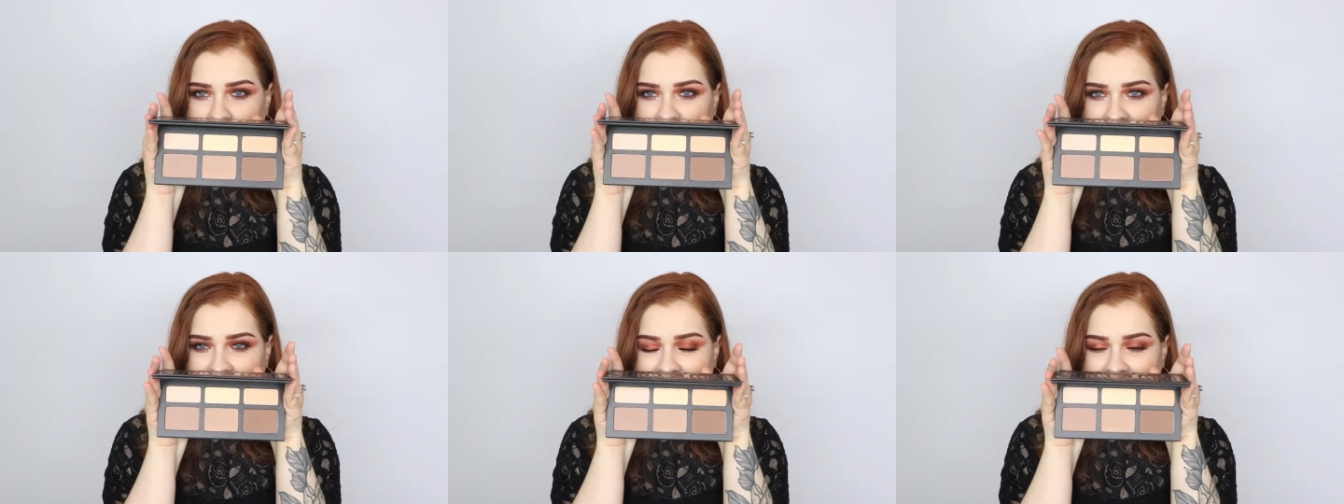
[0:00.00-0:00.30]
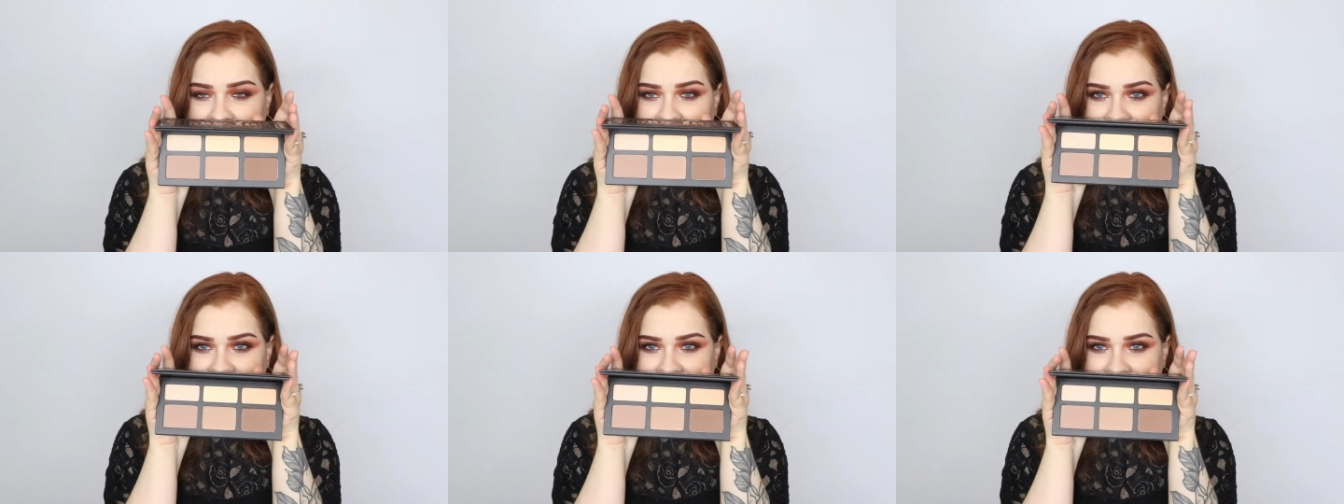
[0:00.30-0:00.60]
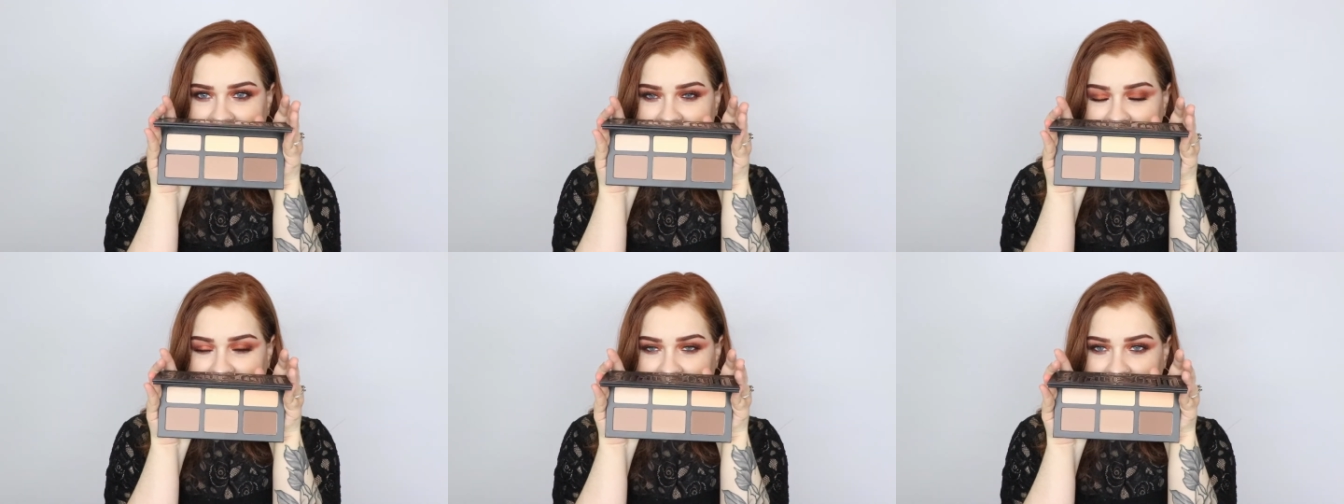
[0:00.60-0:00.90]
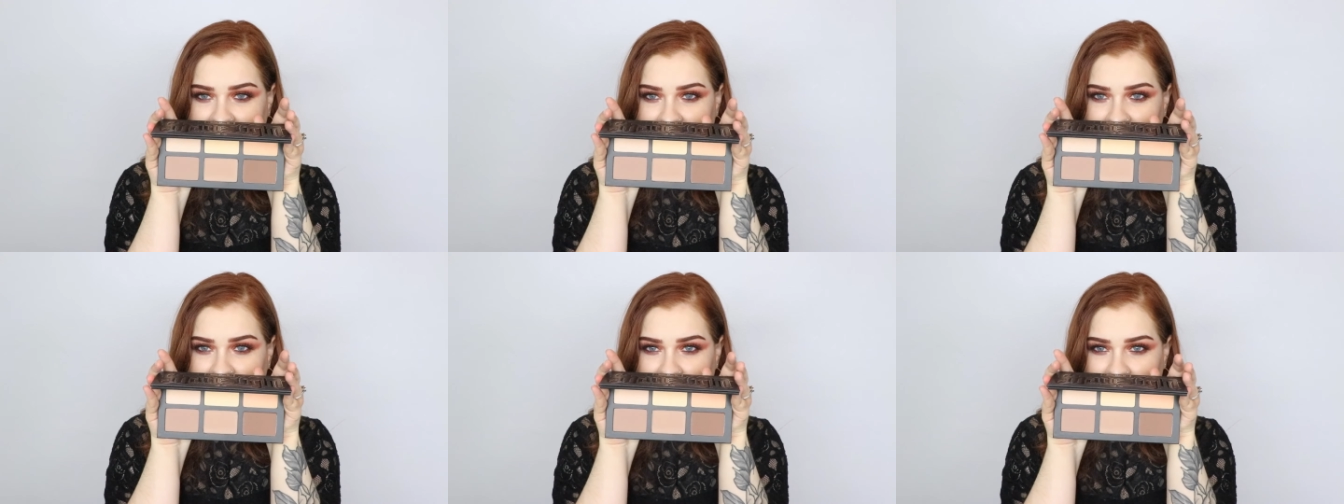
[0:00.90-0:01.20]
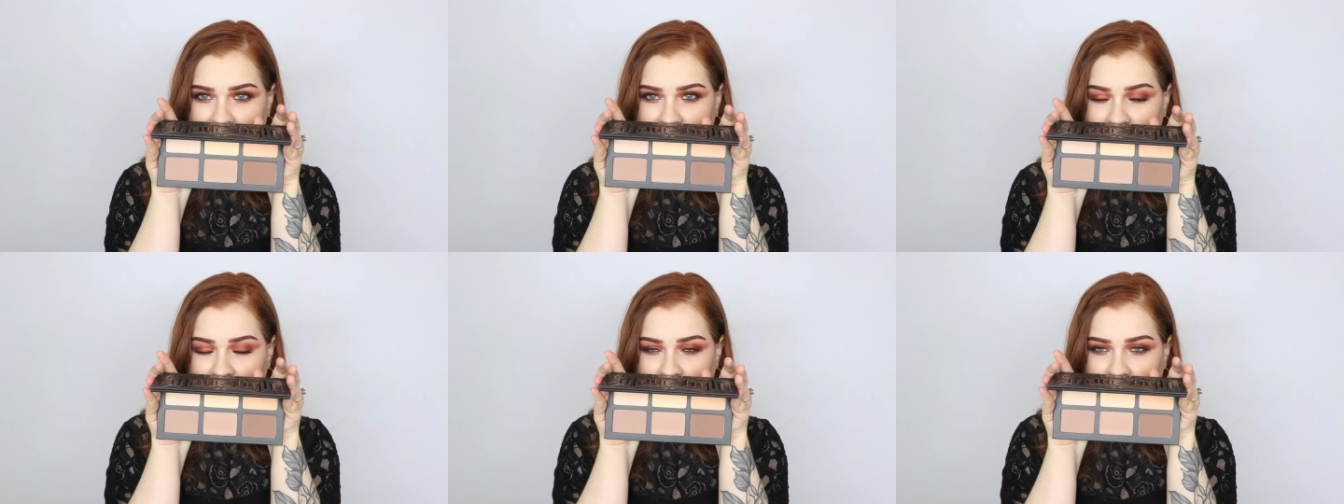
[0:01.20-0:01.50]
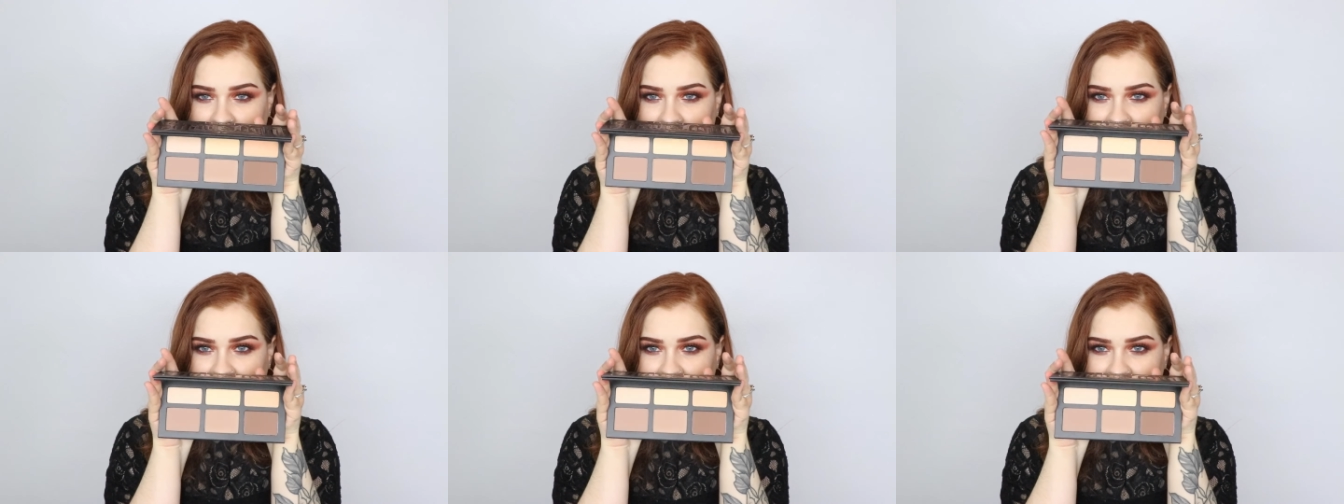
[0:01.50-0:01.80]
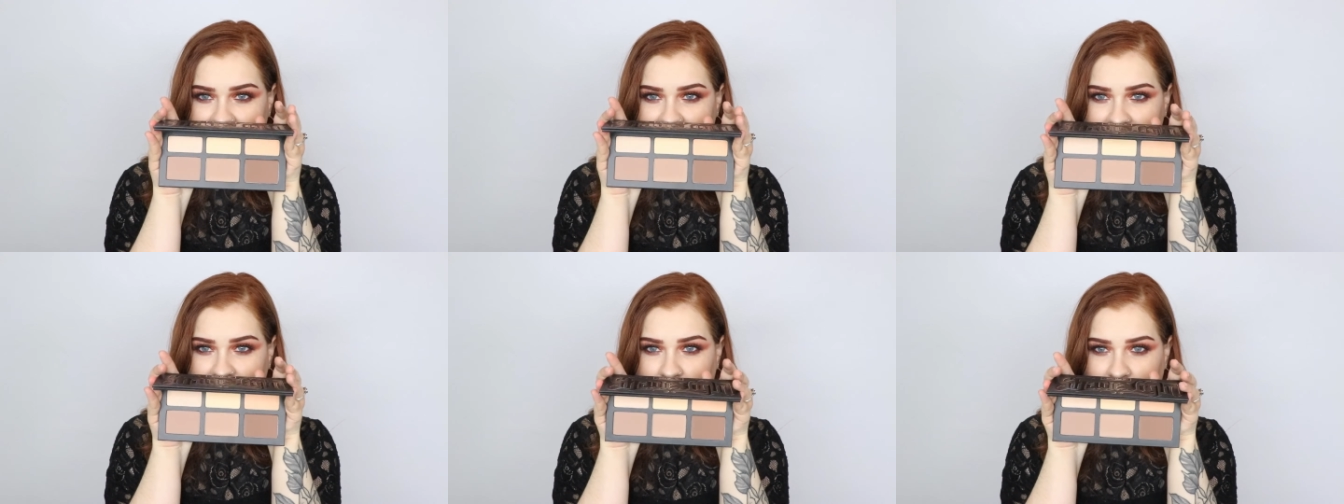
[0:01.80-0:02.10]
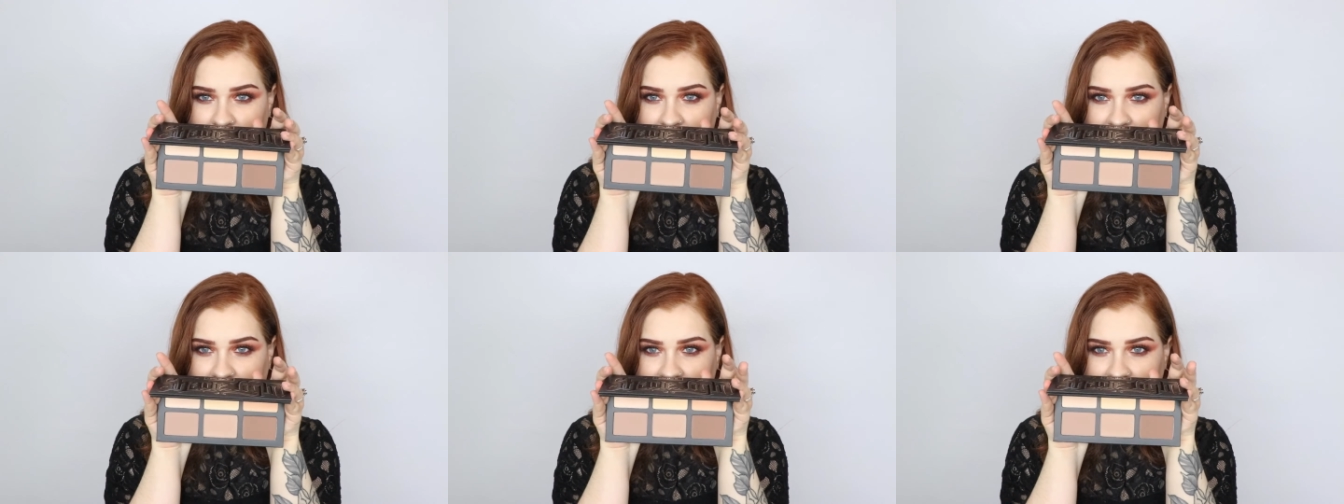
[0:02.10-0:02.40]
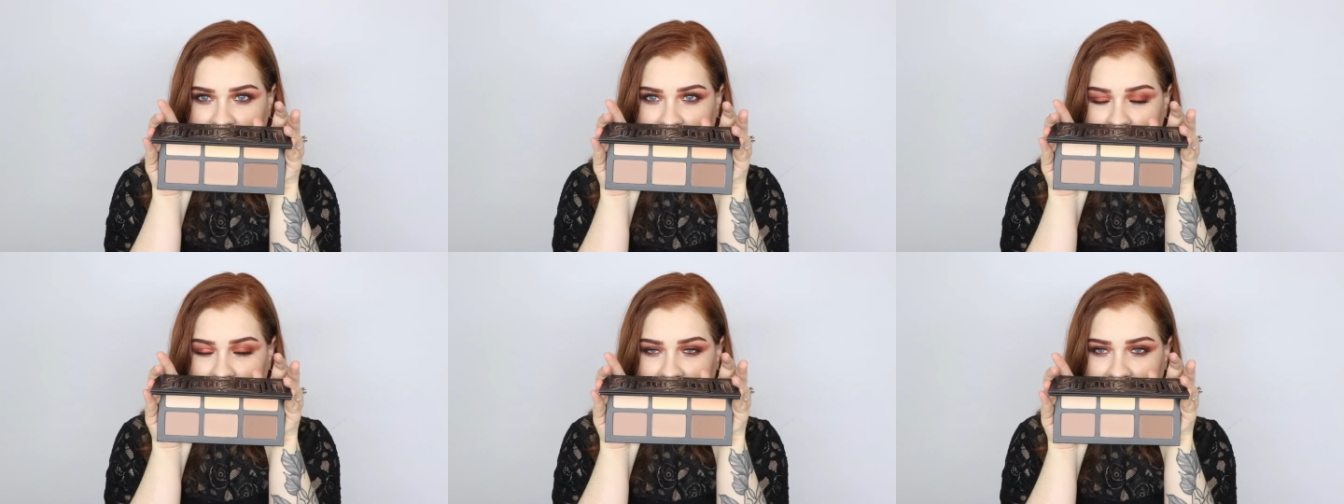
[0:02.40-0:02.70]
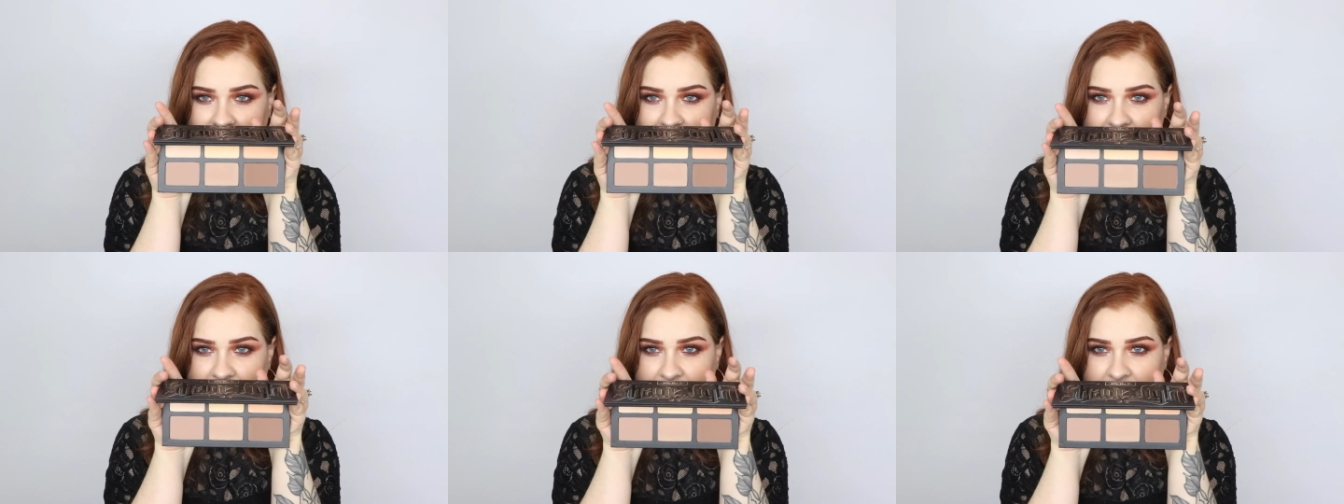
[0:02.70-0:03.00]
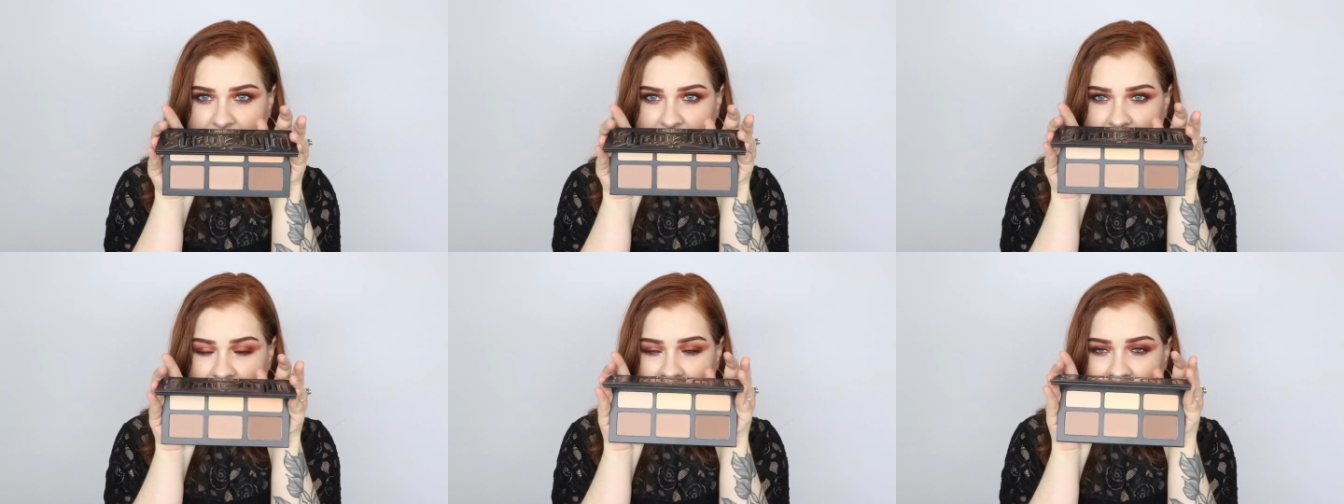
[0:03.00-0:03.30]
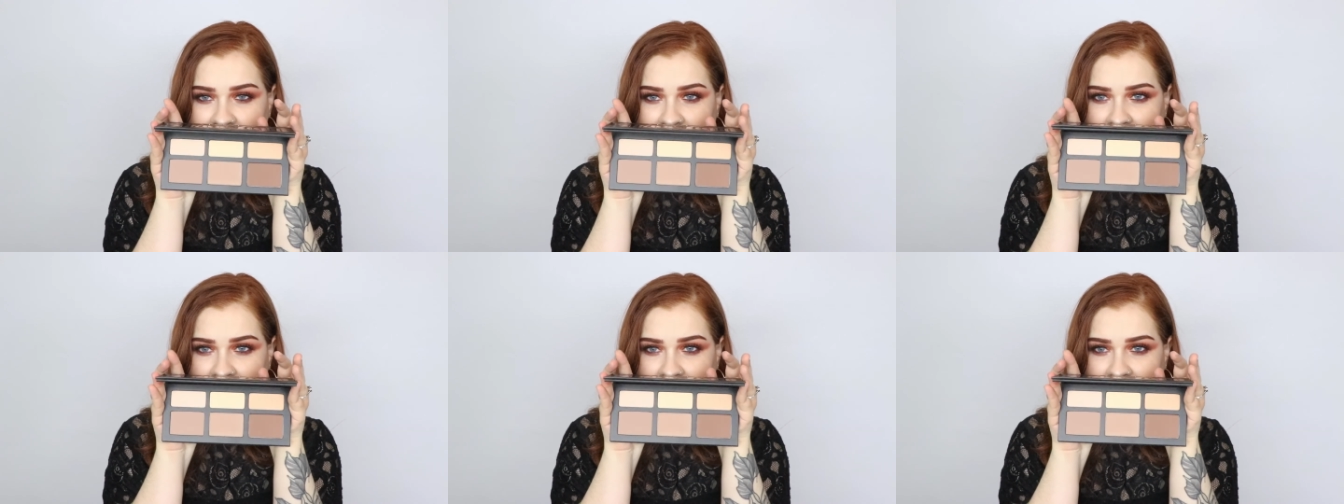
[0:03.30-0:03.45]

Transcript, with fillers: but I did need a new one. This is going to live in my kit.